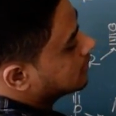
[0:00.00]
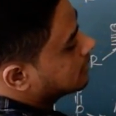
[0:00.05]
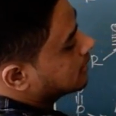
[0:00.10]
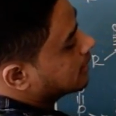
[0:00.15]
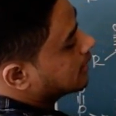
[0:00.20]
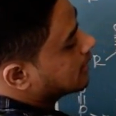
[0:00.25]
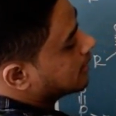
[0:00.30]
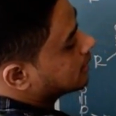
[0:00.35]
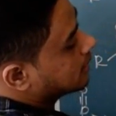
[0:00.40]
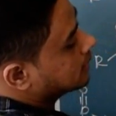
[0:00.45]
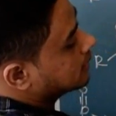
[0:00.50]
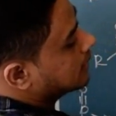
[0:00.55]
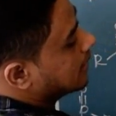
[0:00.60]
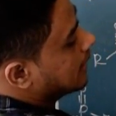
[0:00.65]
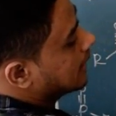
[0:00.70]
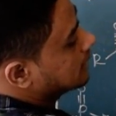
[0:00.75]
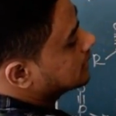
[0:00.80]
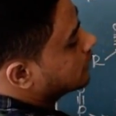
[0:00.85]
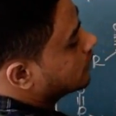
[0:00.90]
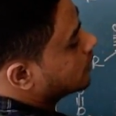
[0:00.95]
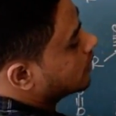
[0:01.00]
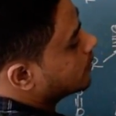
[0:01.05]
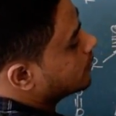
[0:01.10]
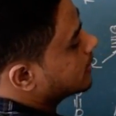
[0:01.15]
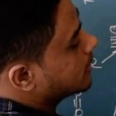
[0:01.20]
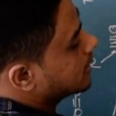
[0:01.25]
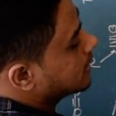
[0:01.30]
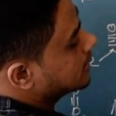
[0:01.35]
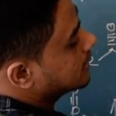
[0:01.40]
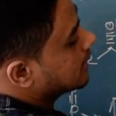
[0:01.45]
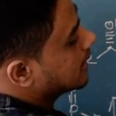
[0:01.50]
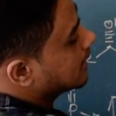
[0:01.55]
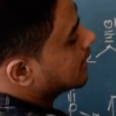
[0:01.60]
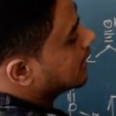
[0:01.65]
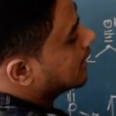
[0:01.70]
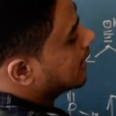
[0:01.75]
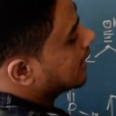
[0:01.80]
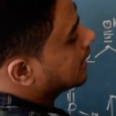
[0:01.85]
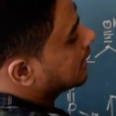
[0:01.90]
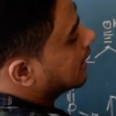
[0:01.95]
here the acid will be there
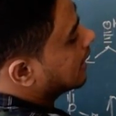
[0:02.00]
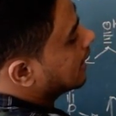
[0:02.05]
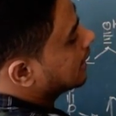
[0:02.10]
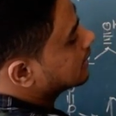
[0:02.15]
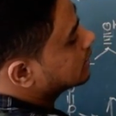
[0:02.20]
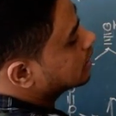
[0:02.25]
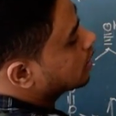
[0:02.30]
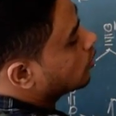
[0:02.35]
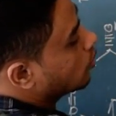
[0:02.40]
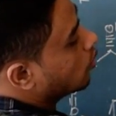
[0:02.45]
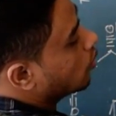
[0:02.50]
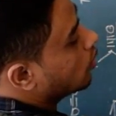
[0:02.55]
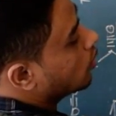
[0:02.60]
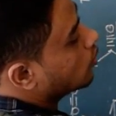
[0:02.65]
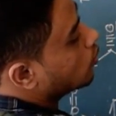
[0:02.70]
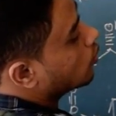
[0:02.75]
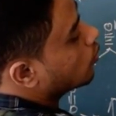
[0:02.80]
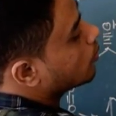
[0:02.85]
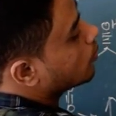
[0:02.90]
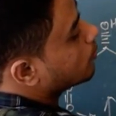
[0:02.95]
like RCOO